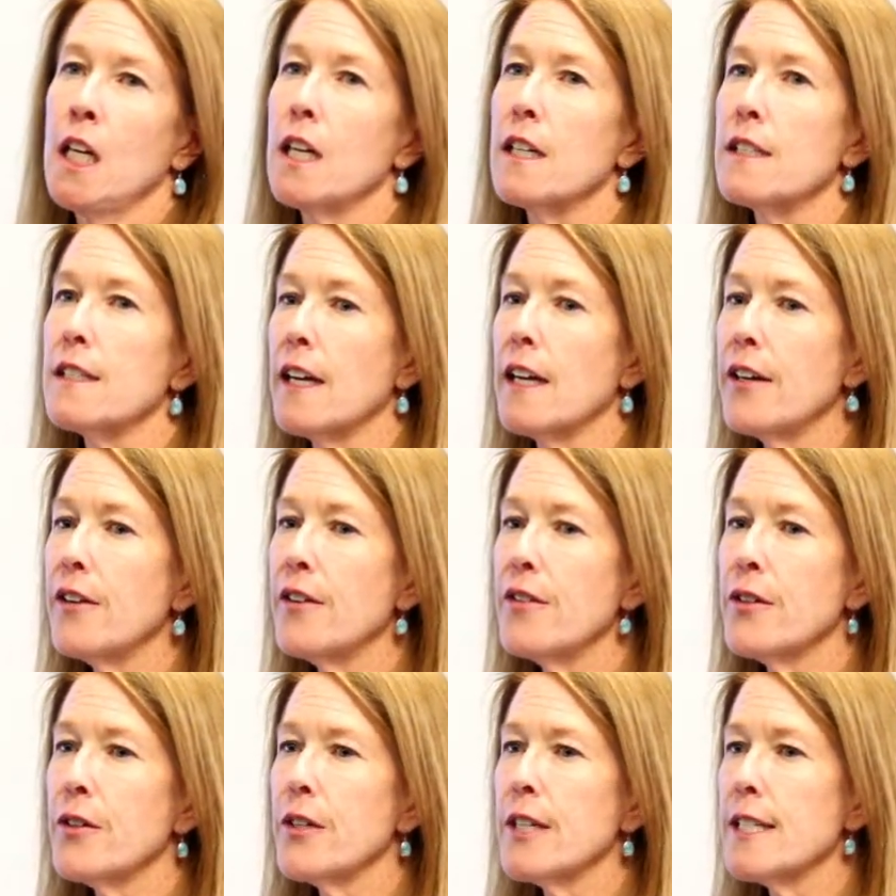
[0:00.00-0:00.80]
A
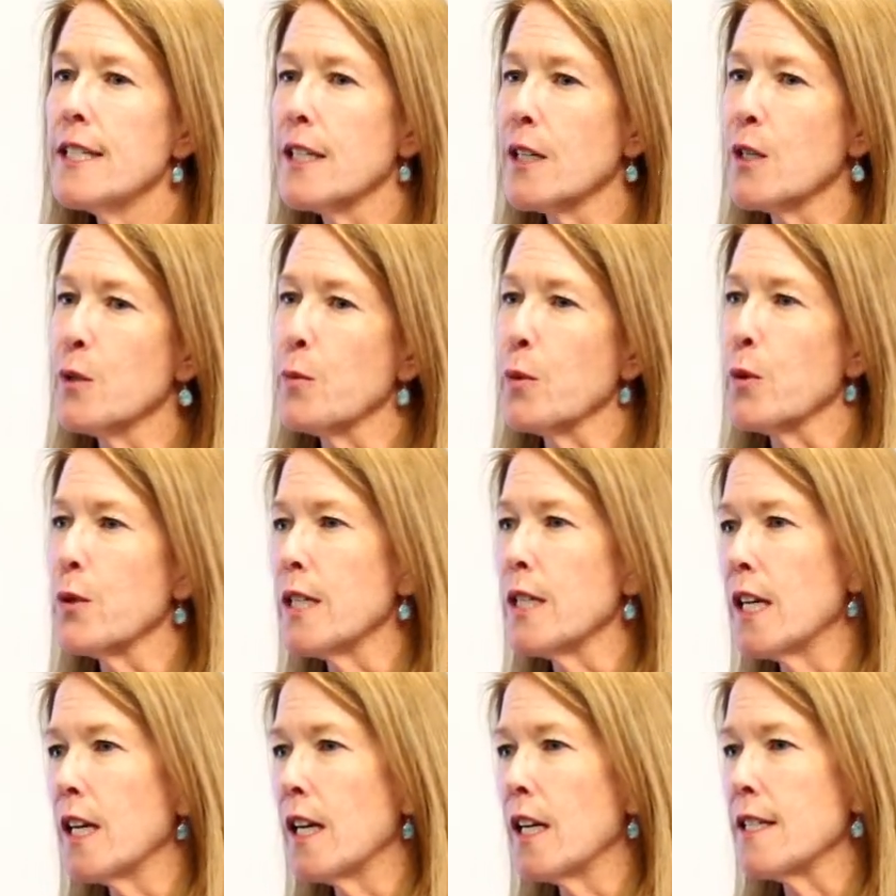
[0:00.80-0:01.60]
Title 36
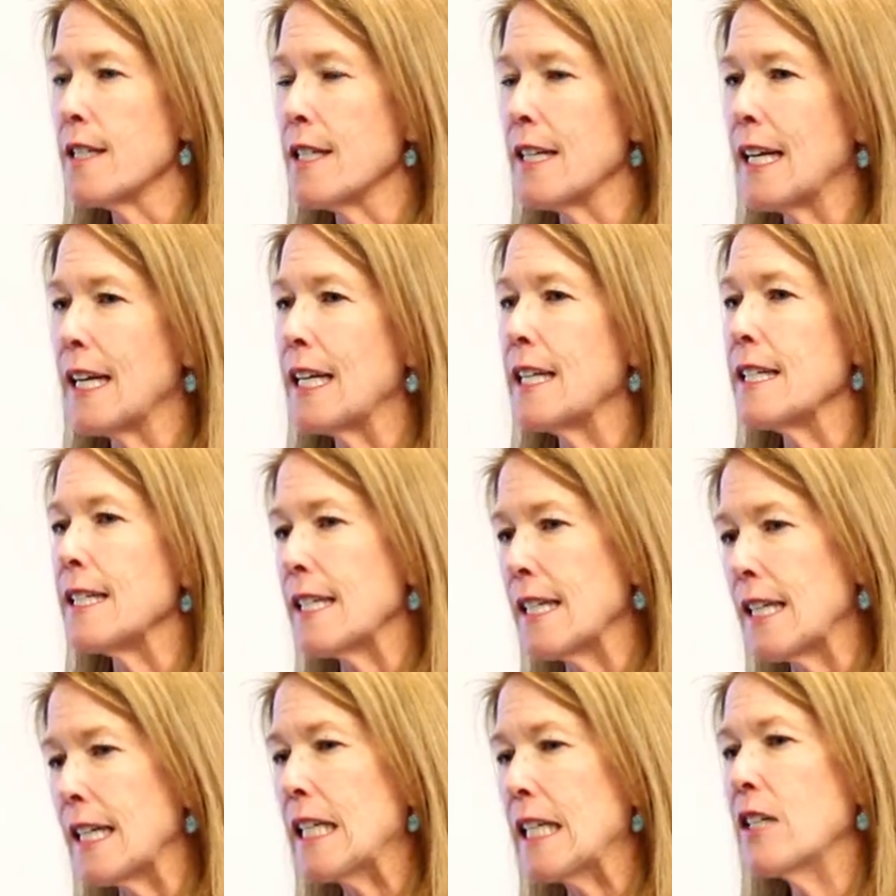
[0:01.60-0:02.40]
proceeding is
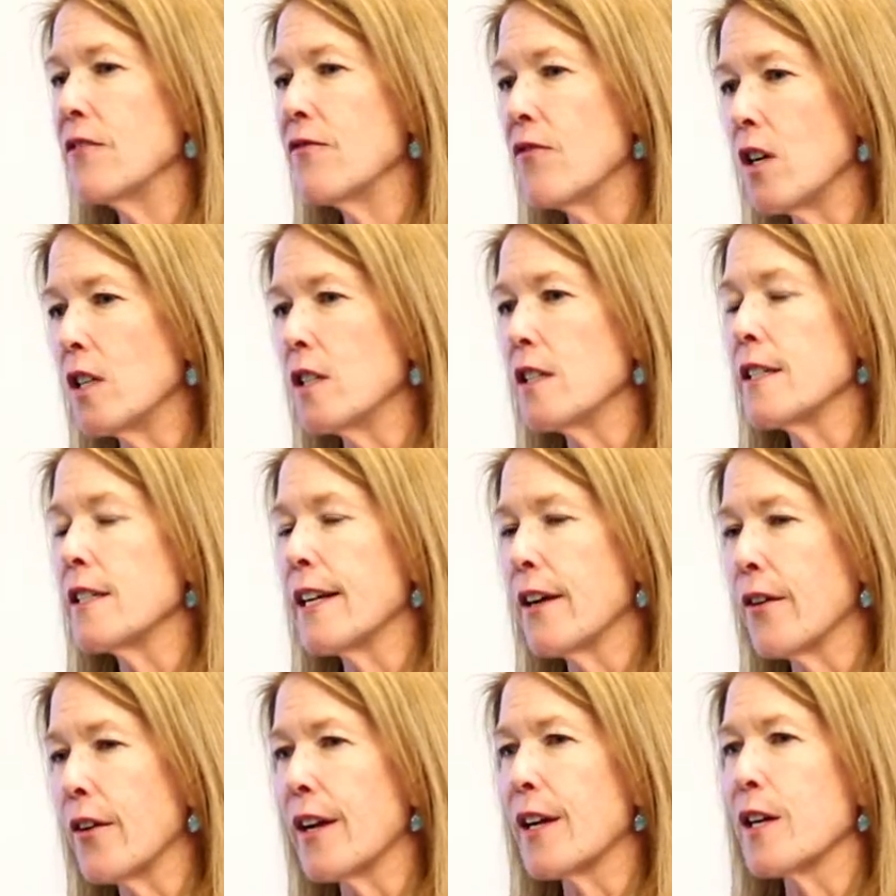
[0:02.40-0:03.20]
an
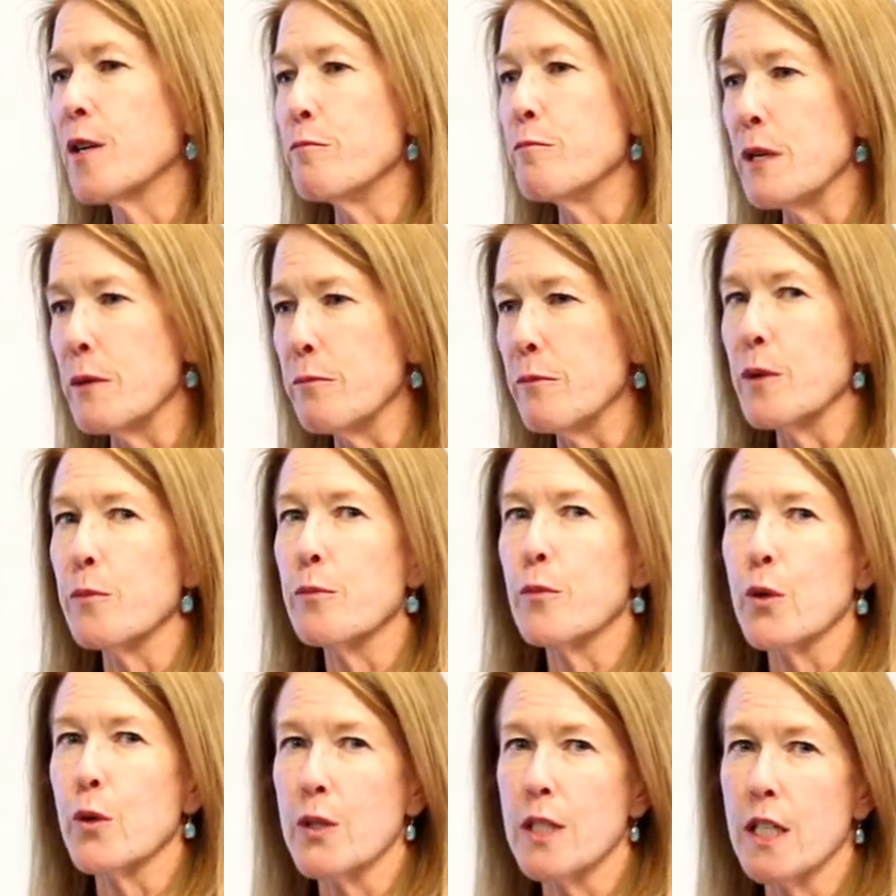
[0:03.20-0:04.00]
involuntary
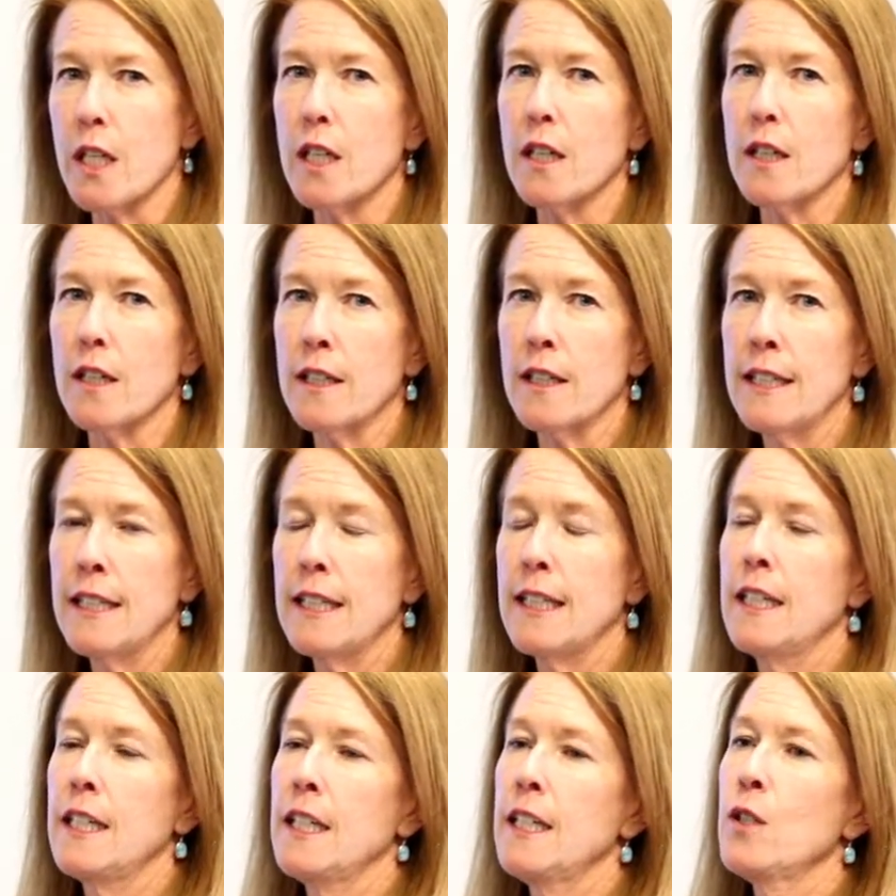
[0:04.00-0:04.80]
commitment proceeding,
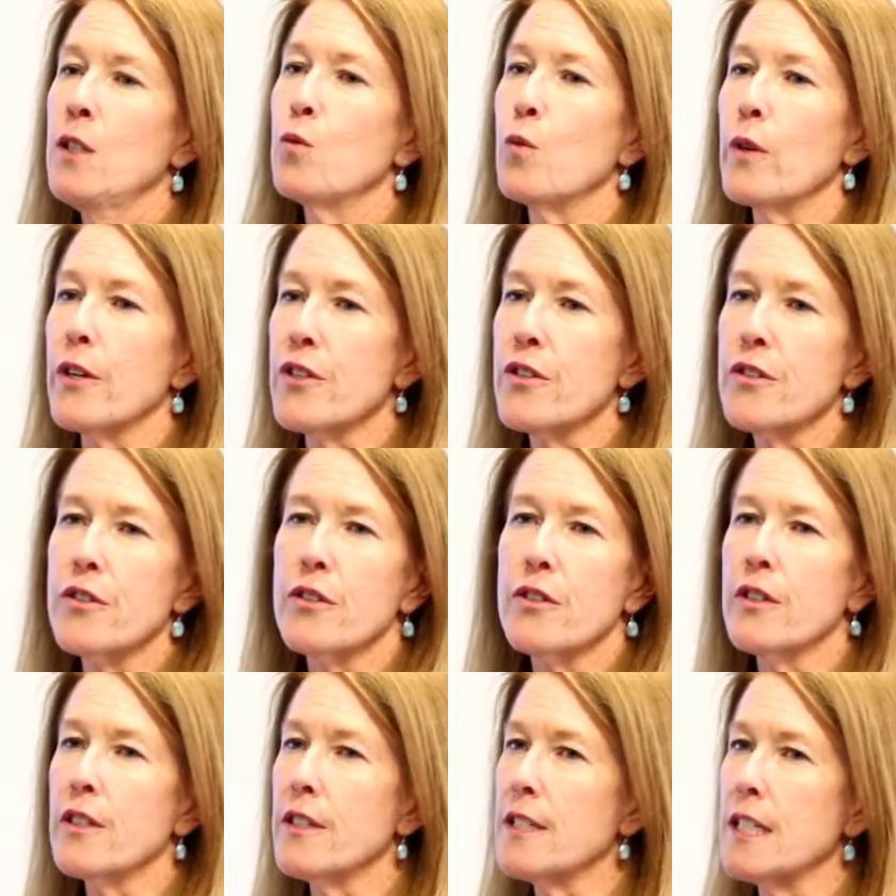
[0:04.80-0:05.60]

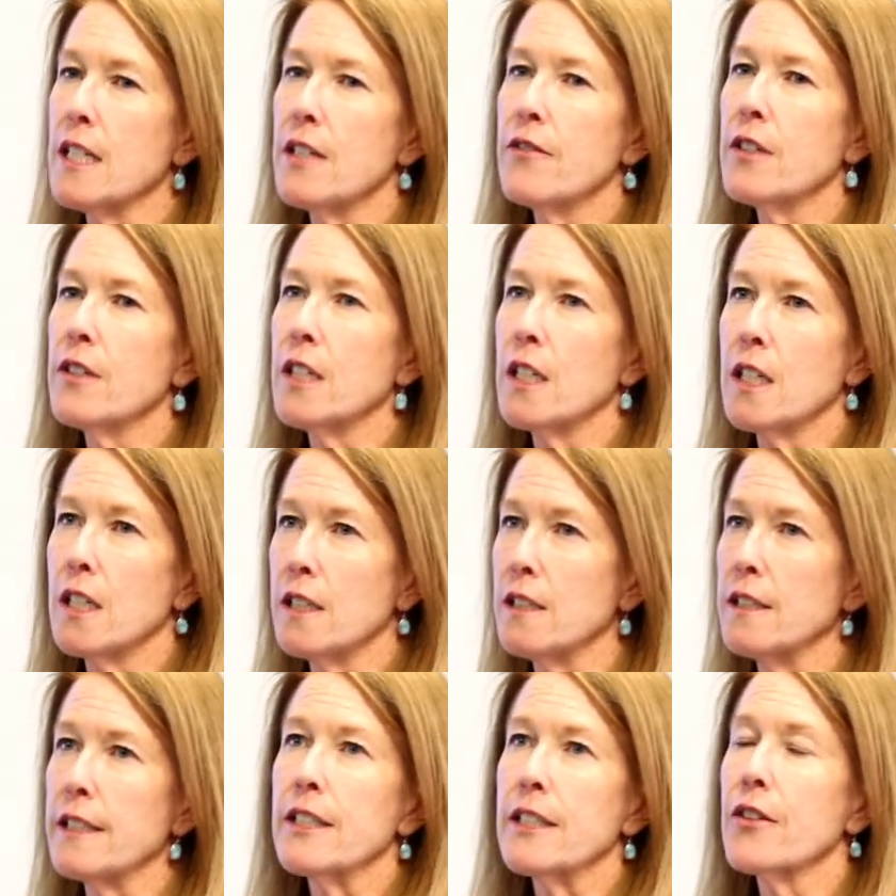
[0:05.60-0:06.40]
which is even
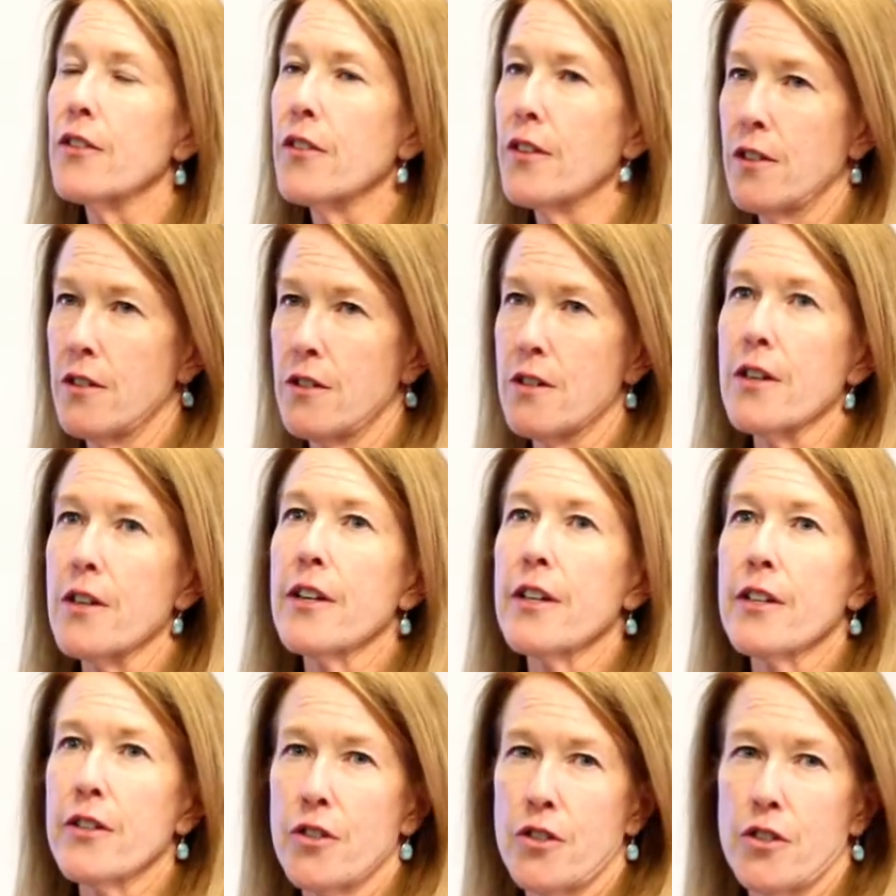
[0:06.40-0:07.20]
uglier than a
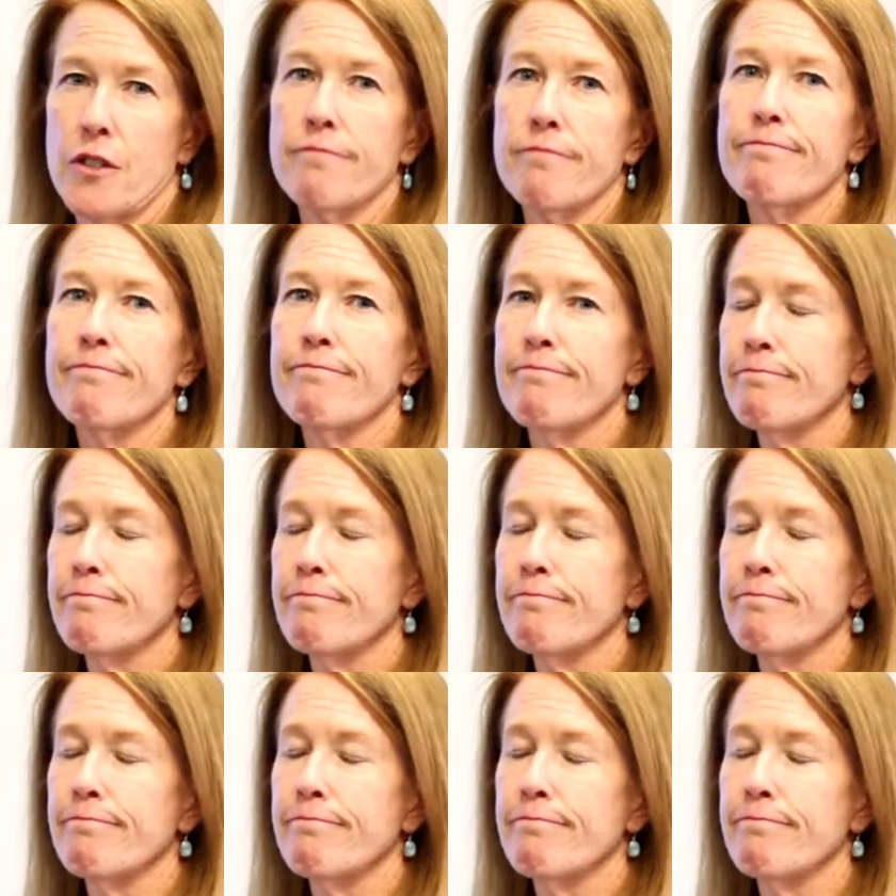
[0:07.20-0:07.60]
guardianship.